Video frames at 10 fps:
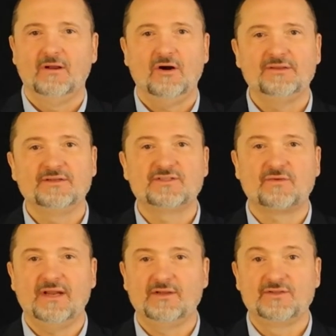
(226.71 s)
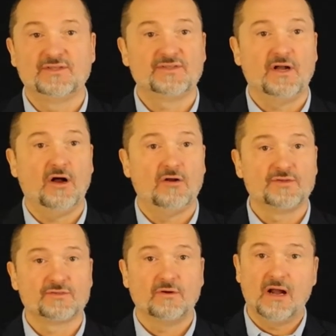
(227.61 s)
Other strategies
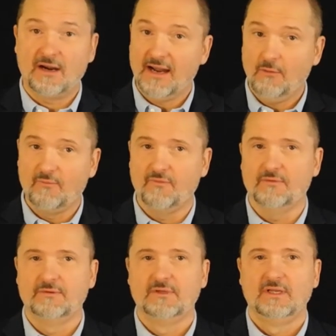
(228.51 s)
also are helpful.